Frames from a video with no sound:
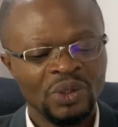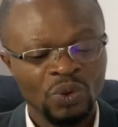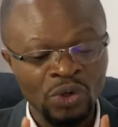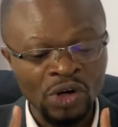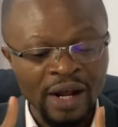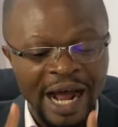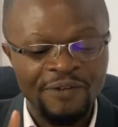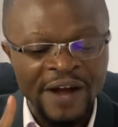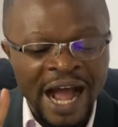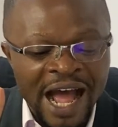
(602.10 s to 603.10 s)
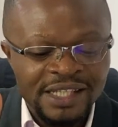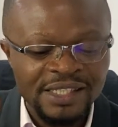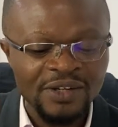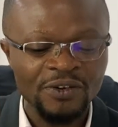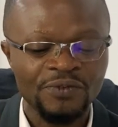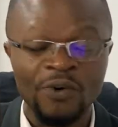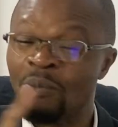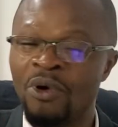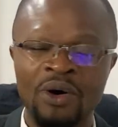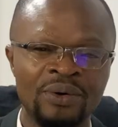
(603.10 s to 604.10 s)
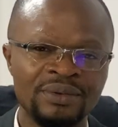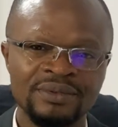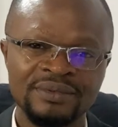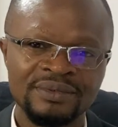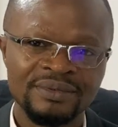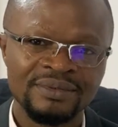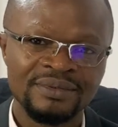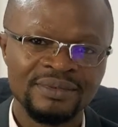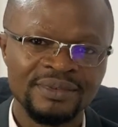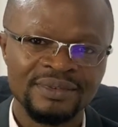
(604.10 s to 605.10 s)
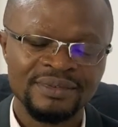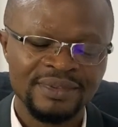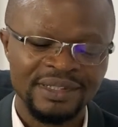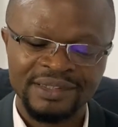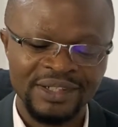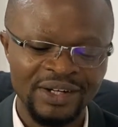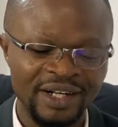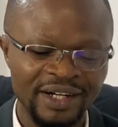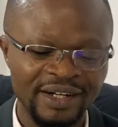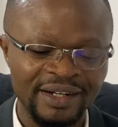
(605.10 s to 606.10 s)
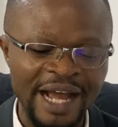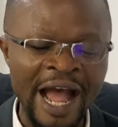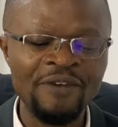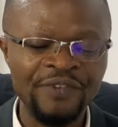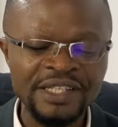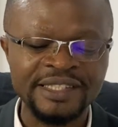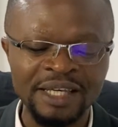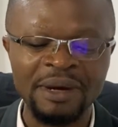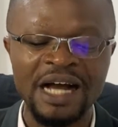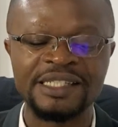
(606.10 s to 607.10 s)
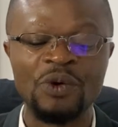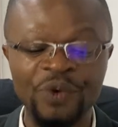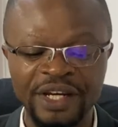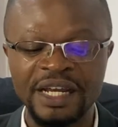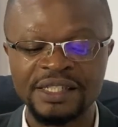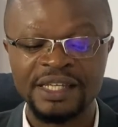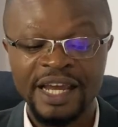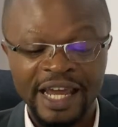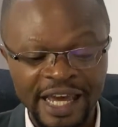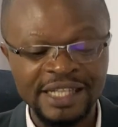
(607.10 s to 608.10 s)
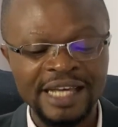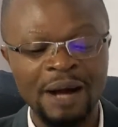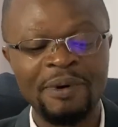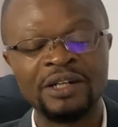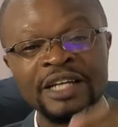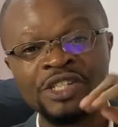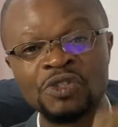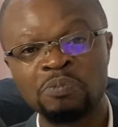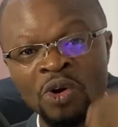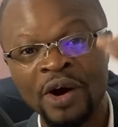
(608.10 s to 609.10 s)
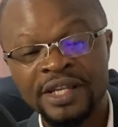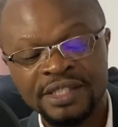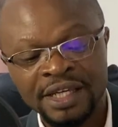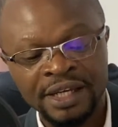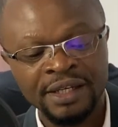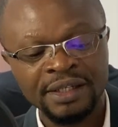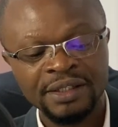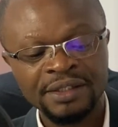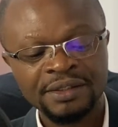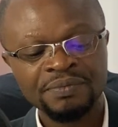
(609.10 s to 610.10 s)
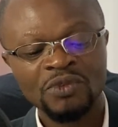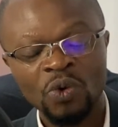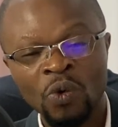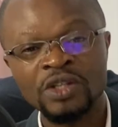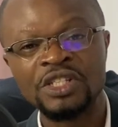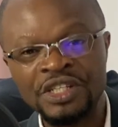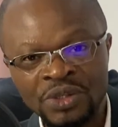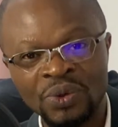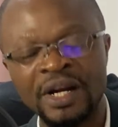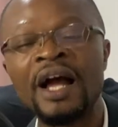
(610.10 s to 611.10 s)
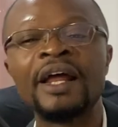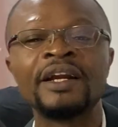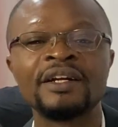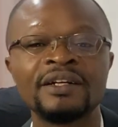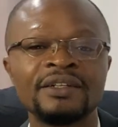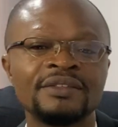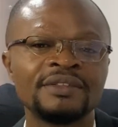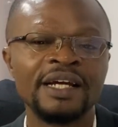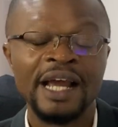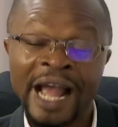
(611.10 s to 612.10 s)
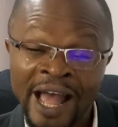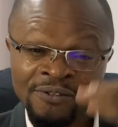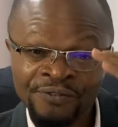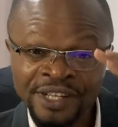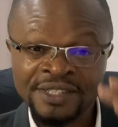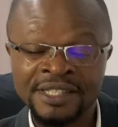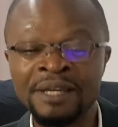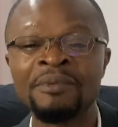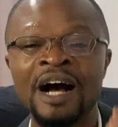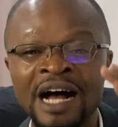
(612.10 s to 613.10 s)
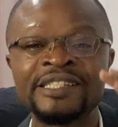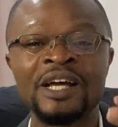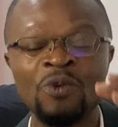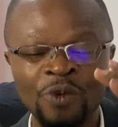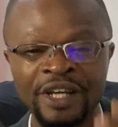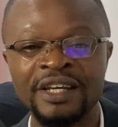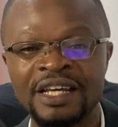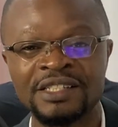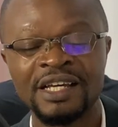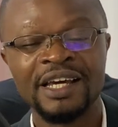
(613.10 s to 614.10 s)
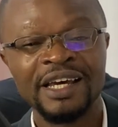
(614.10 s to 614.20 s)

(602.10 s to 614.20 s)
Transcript: Could not have asked for more. No. Every team has a weakness. It's about exploiting what you can. Every team has a weakness.